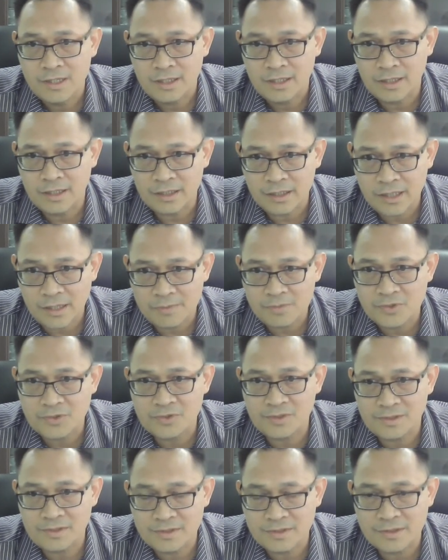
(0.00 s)

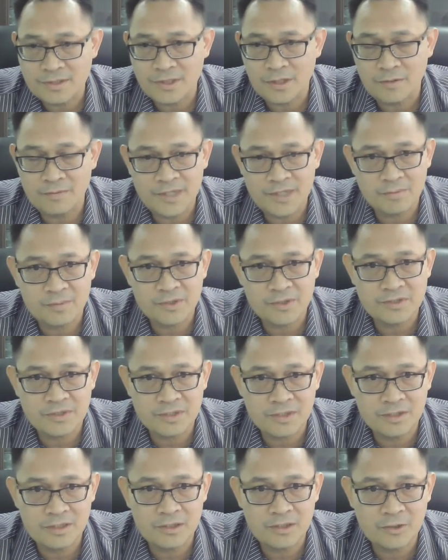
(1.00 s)
encapsulants of that
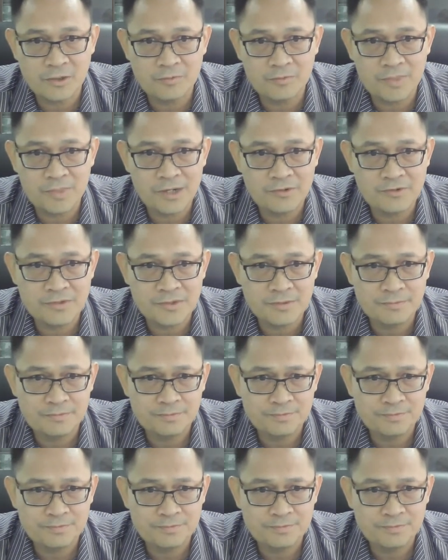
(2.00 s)
particular compounds,